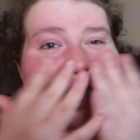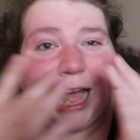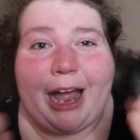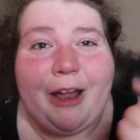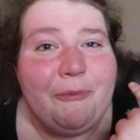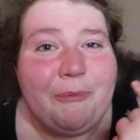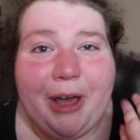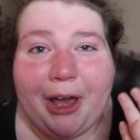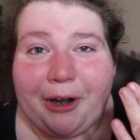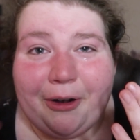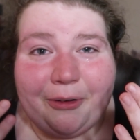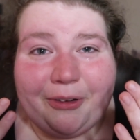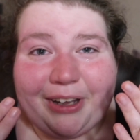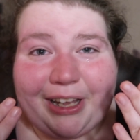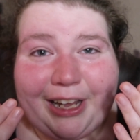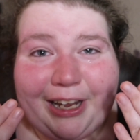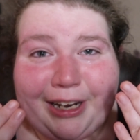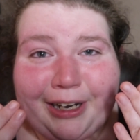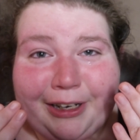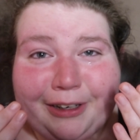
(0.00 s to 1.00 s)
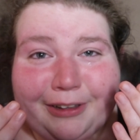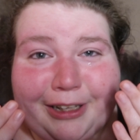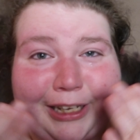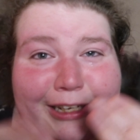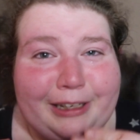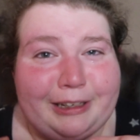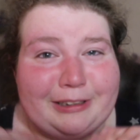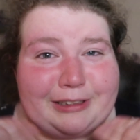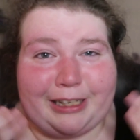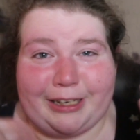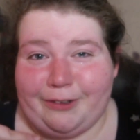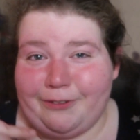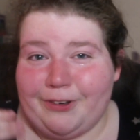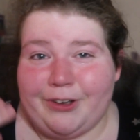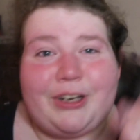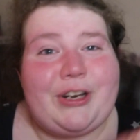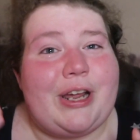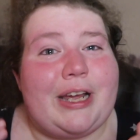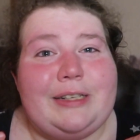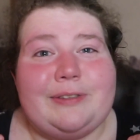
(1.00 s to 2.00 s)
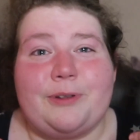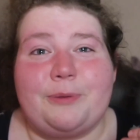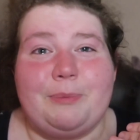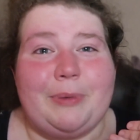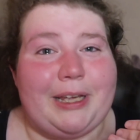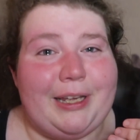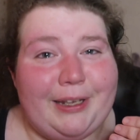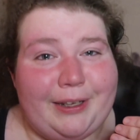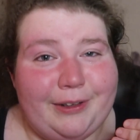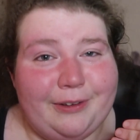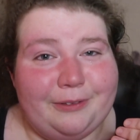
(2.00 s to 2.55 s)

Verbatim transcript: I'm not okay. Like, is anyone gonna ask me?